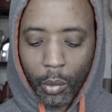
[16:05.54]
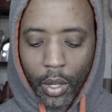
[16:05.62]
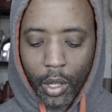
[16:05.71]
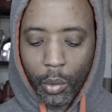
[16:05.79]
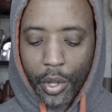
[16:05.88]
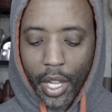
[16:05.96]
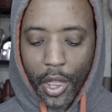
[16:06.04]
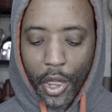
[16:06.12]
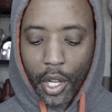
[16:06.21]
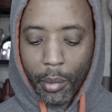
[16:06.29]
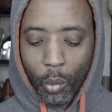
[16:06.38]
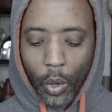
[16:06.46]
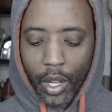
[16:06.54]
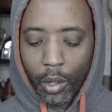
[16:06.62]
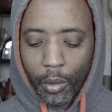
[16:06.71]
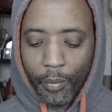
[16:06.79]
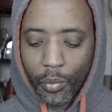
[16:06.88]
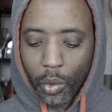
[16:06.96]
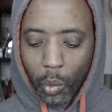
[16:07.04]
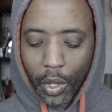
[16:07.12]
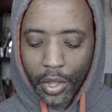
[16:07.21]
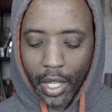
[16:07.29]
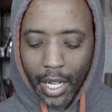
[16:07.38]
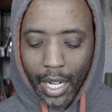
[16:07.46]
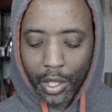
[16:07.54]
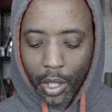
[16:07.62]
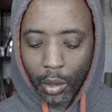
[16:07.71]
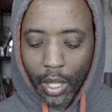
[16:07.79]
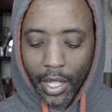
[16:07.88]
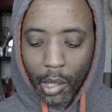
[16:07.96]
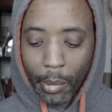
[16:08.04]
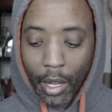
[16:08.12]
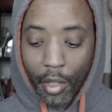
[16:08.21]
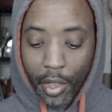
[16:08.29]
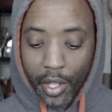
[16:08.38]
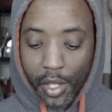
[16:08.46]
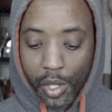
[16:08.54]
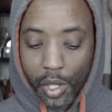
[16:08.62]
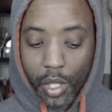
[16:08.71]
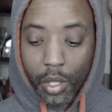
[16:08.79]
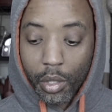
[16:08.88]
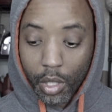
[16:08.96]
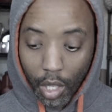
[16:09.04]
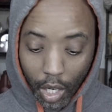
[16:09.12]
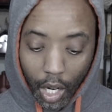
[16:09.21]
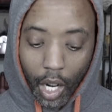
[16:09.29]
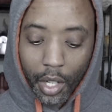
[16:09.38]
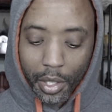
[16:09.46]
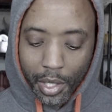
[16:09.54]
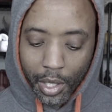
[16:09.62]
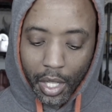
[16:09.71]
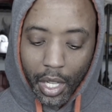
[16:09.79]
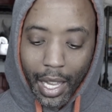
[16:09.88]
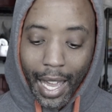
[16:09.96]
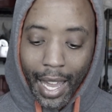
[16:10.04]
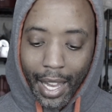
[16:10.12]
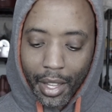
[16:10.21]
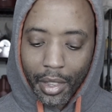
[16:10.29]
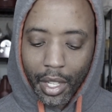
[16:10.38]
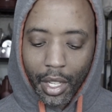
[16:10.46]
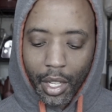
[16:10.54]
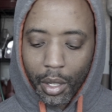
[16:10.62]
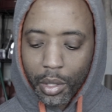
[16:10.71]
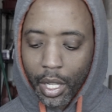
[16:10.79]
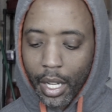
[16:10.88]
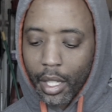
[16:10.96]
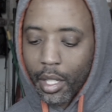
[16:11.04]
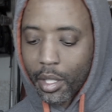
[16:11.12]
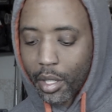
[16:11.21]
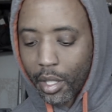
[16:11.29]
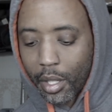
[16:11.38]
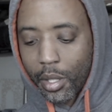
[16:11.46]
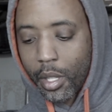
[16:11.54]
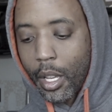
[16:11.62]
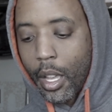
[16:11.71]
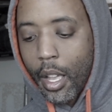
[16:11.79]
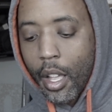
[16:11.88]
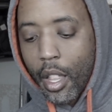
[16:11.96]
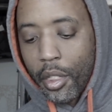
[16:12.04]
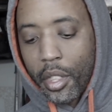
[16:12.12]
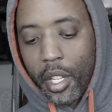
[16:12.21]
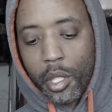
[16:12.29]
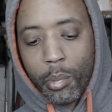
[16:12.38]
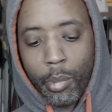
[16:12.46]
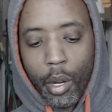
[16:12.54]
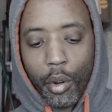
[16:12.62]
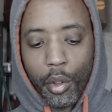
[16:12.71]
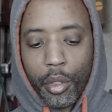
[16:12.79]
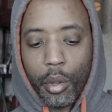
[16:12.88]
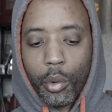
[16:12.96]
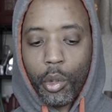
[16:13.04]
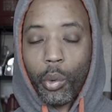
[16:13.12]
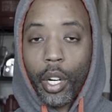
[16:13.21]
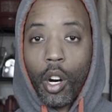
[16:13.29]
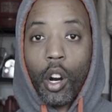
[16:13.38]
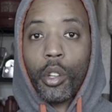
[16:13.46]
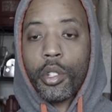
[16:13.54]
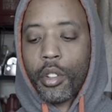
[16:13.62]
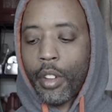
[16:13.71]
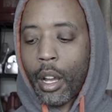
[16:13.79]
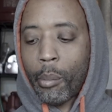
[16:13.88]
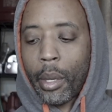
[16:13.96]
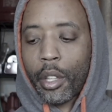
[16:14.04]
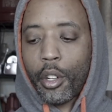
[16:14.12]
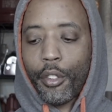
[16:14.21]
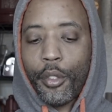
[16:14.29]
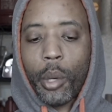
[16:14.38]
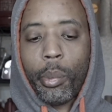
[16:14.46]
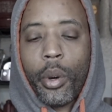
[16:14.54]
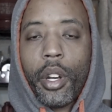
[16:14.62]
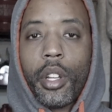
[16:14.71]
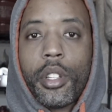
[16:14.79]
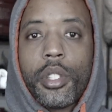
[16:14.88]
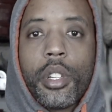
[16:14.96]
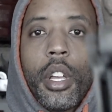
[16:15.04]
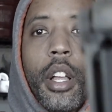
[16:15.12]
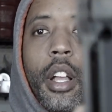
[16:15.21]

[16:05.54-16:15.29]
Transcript: rail with a thumb wheel. The one thing I don't like about this, honestly, and the EOTech is this. These both, regardless of how big their footprint is,